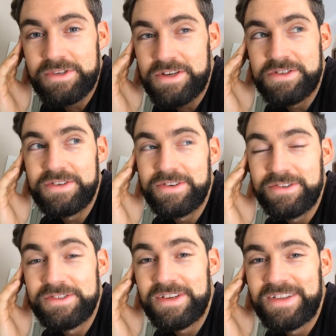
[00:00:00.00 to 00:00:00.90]
session
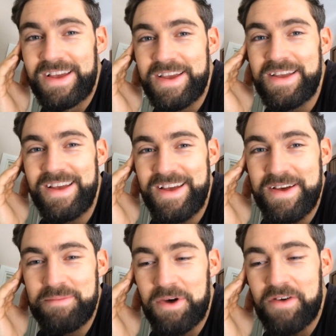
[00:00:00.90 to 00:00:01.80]
on Sunday
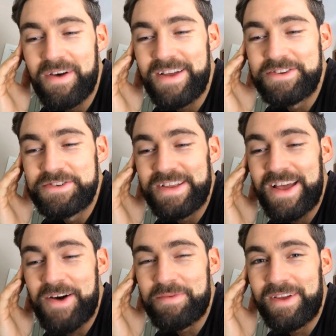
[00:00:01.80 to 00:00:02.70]
motivated you to
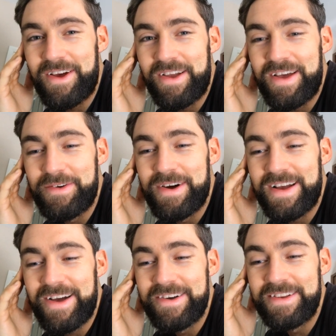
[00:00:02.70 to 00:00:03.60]
get up and go and get a
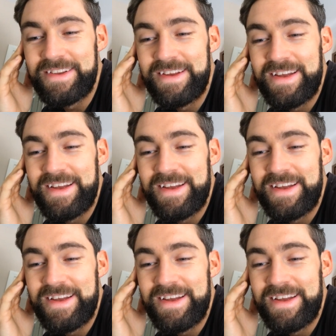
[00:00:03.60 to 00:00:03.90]
workout in.